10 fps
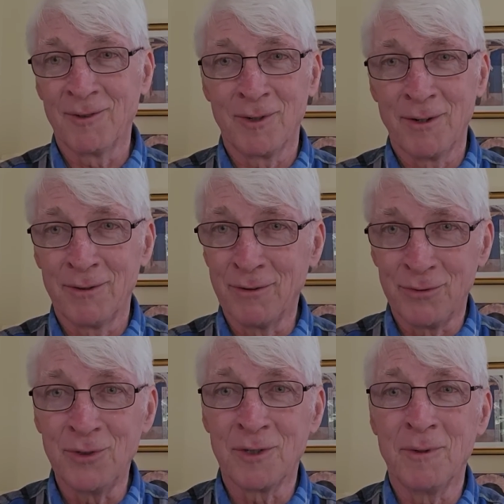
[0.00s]
whatever the
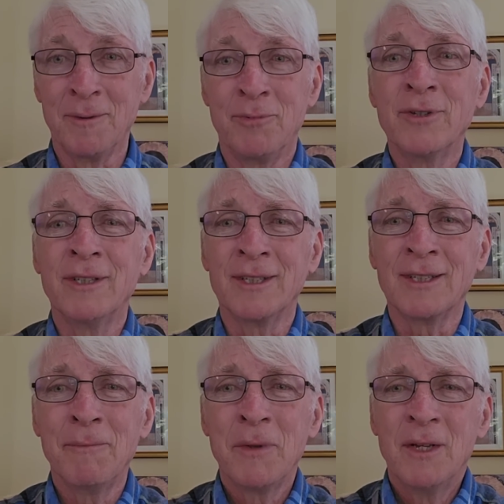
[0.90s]
future might bring.
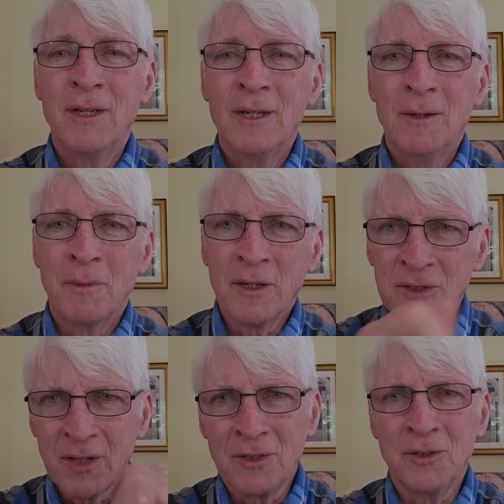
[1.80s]
But I
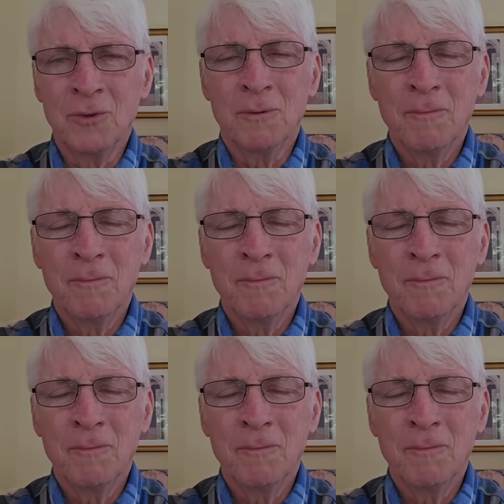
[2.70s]
say to you,